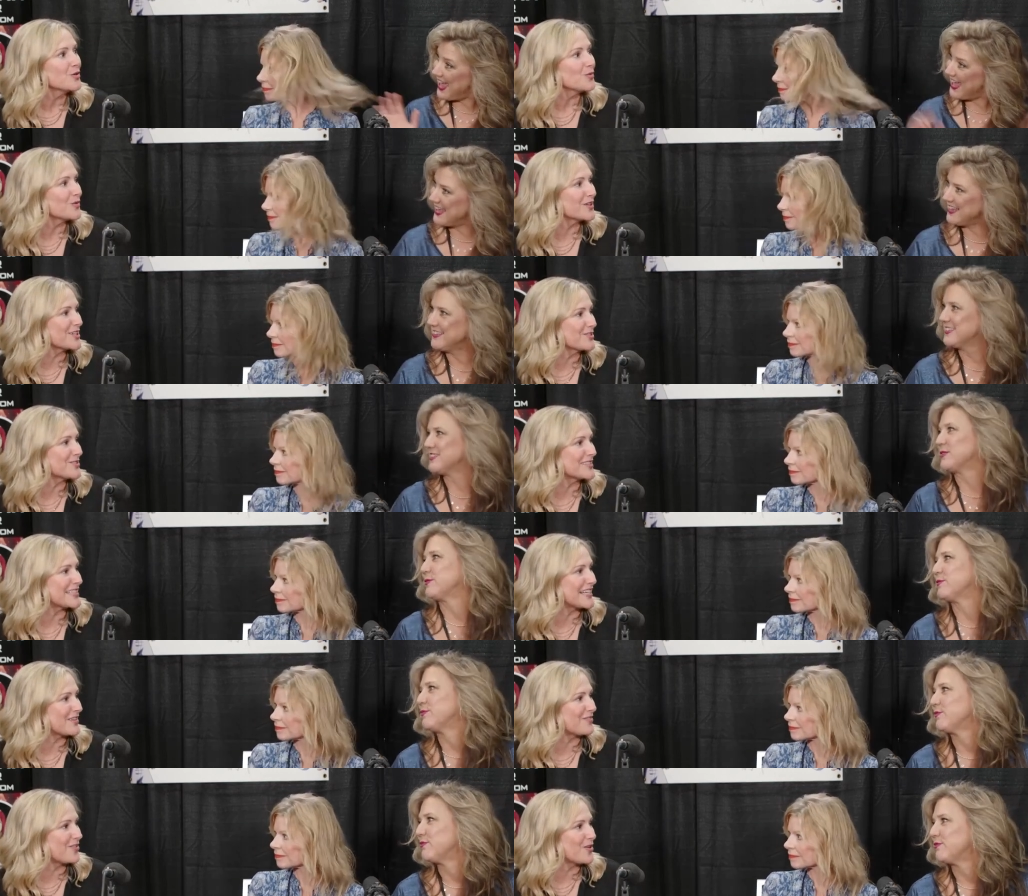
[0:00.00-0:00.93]
Speaker 1: Will you
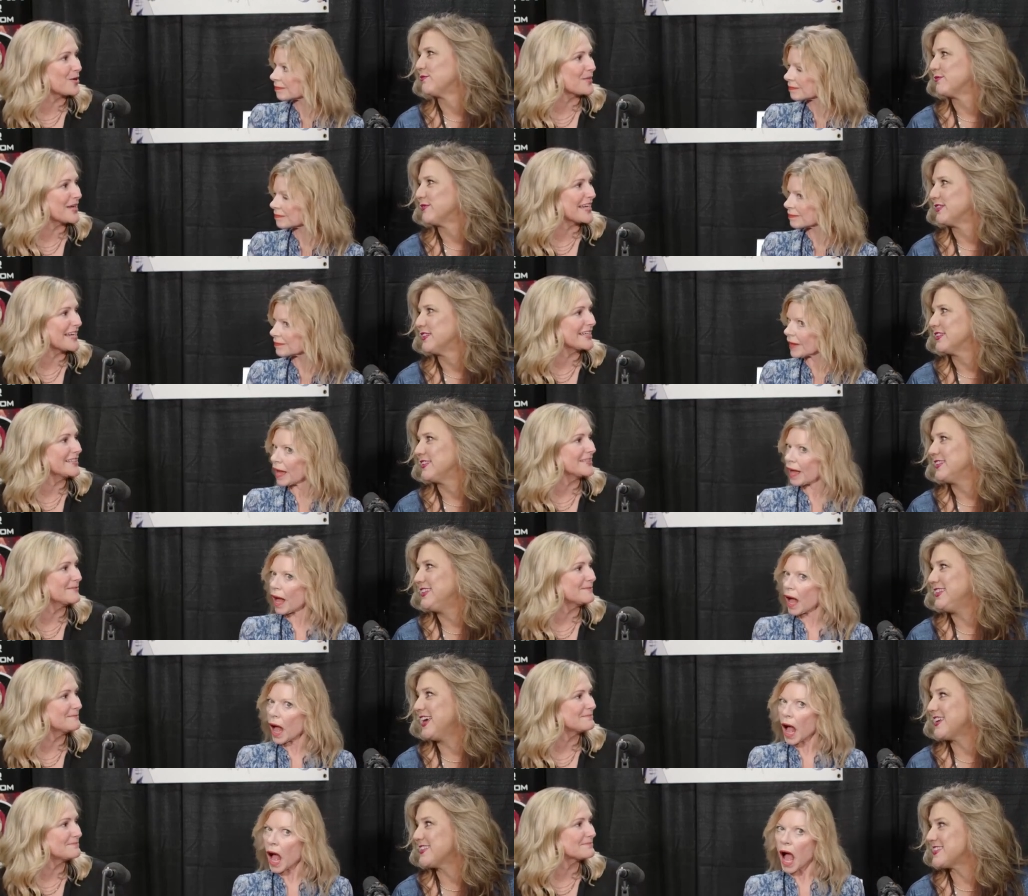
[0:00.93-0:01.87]
sing for me?
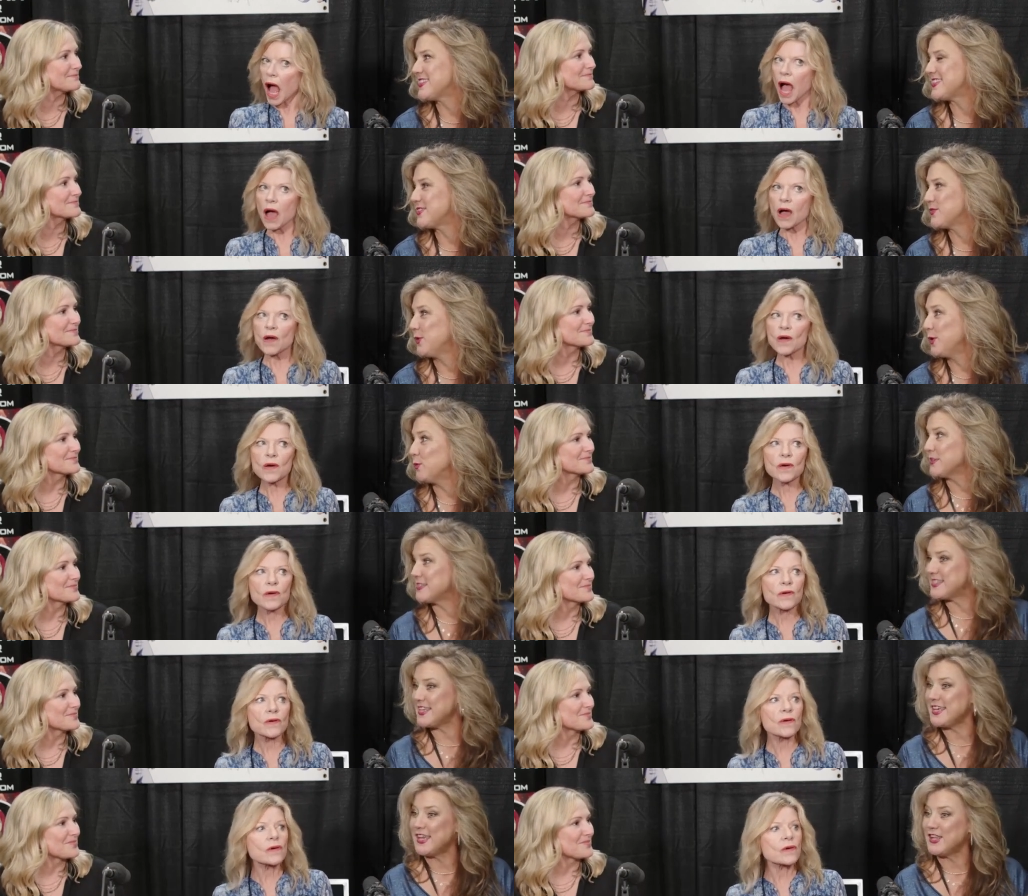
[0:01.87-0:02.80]
Yes, we will
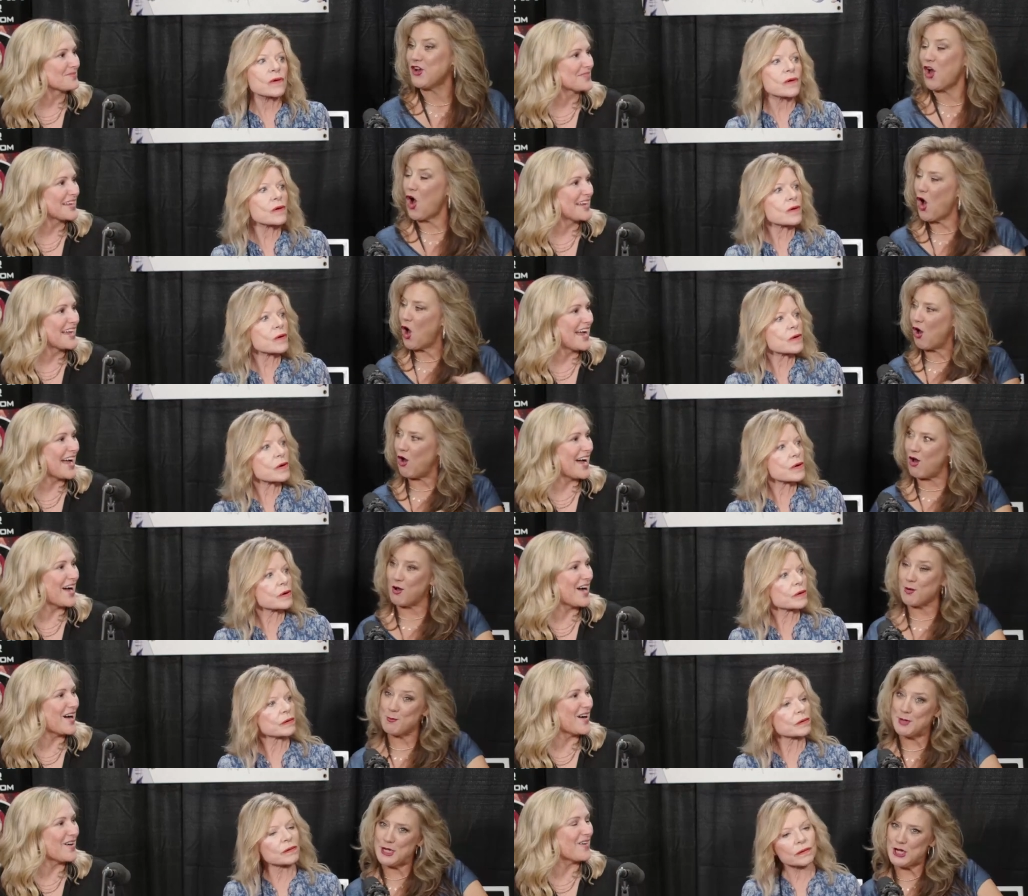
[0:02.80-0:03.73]
sing in
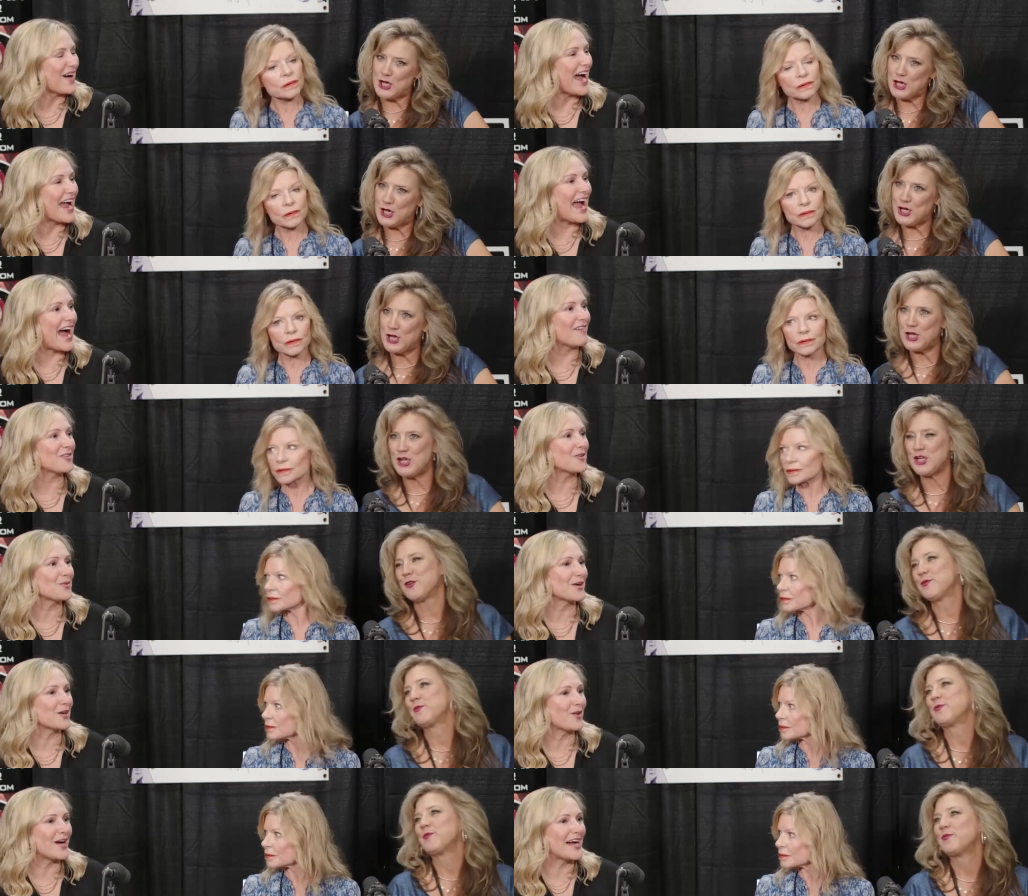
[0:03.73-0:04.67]
harmony. I have a
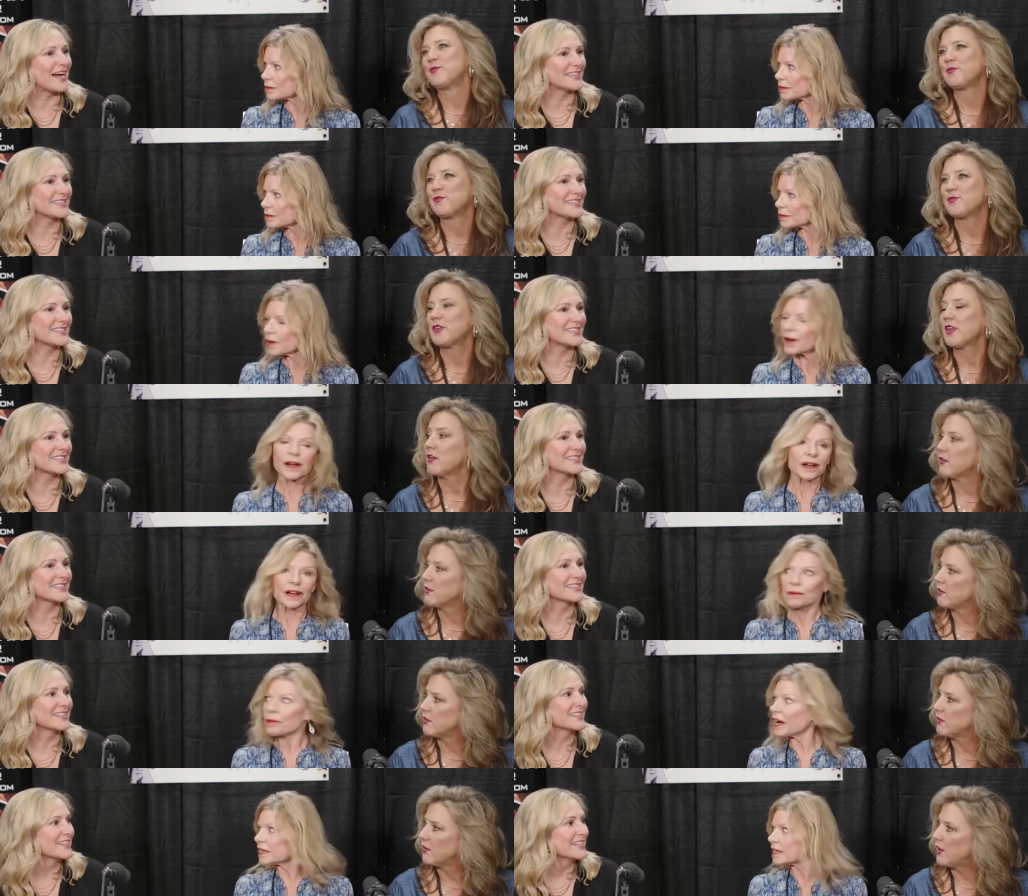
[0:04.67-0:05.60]
request.
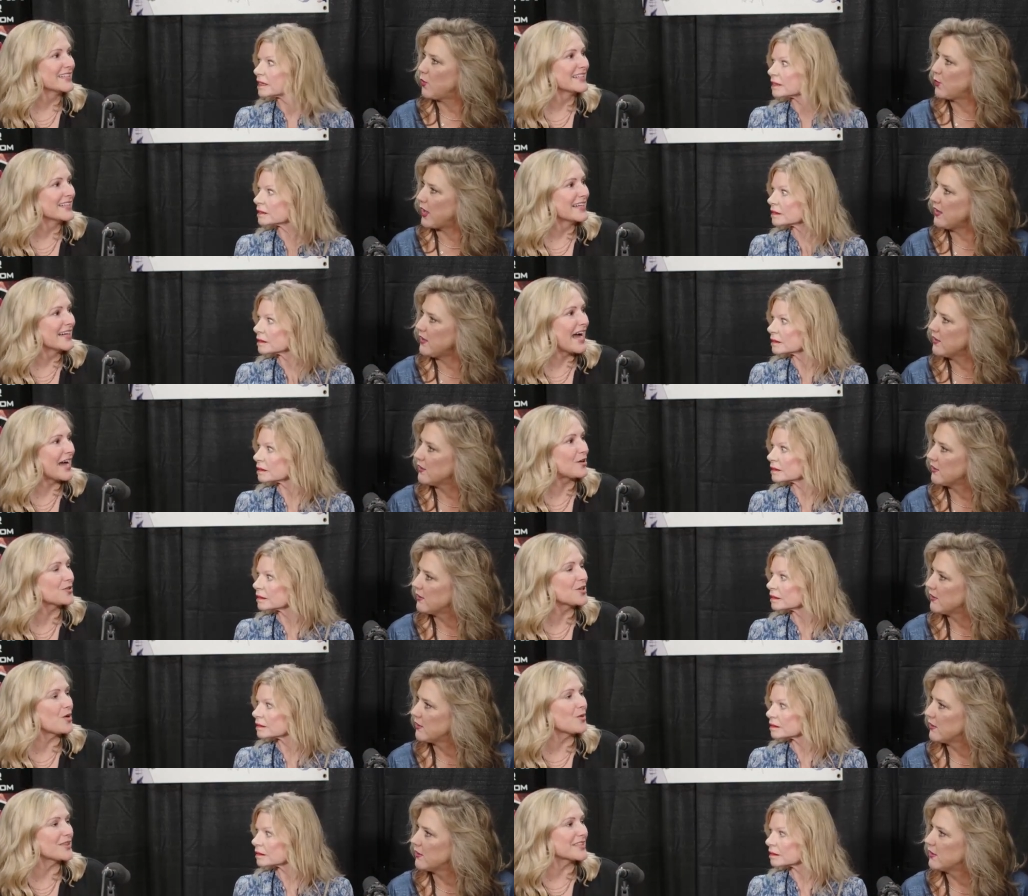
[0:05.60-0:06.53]
What? Okay. I don't
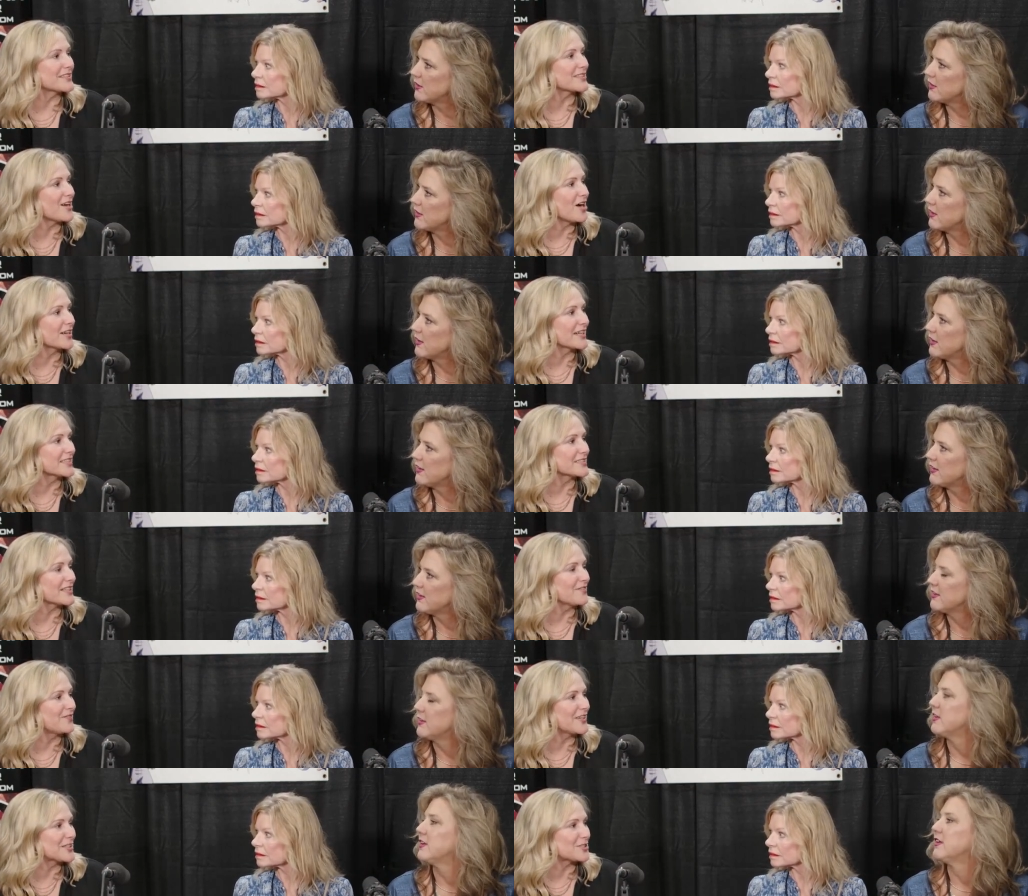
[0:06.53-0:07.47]
know what the song is
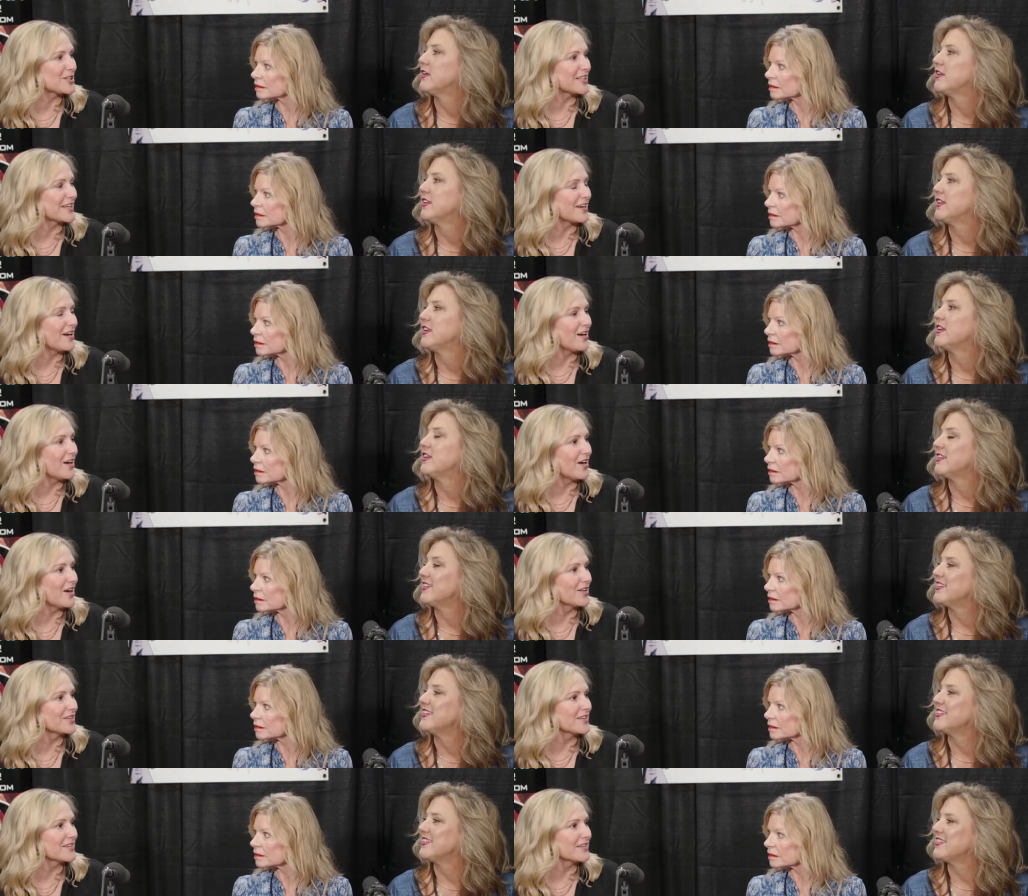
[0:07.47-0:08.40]
officially
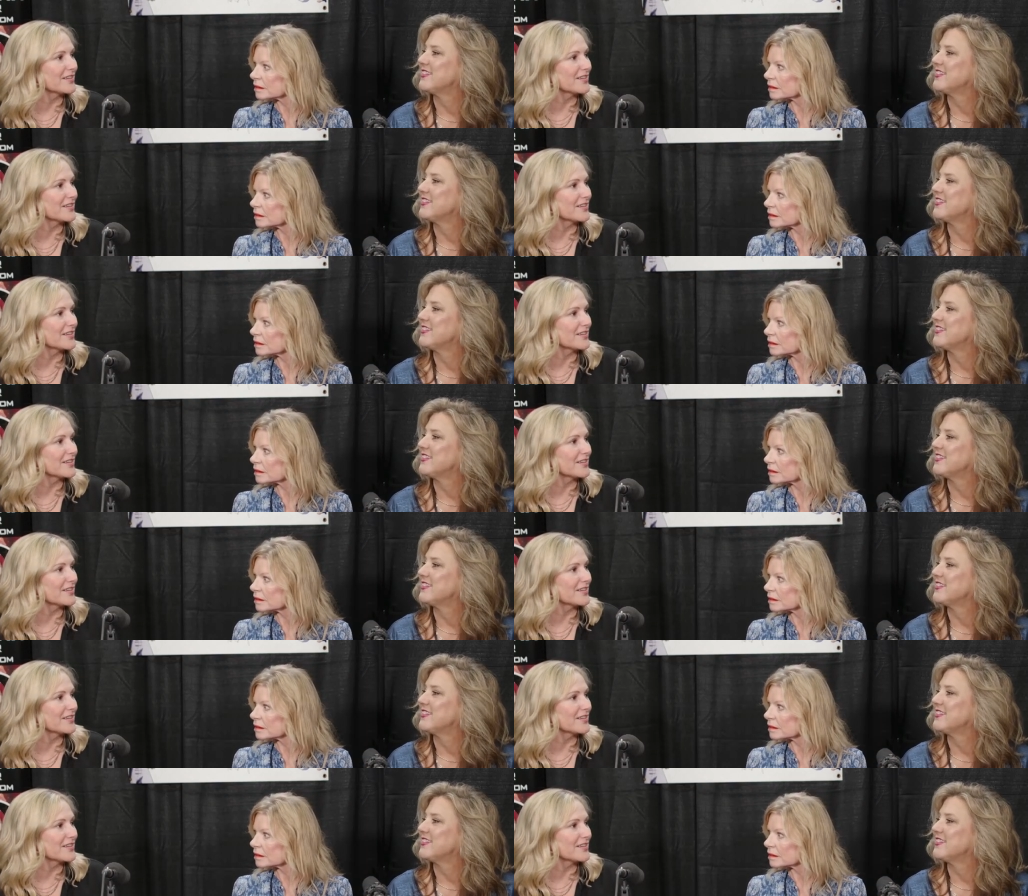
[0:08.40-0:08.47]
called,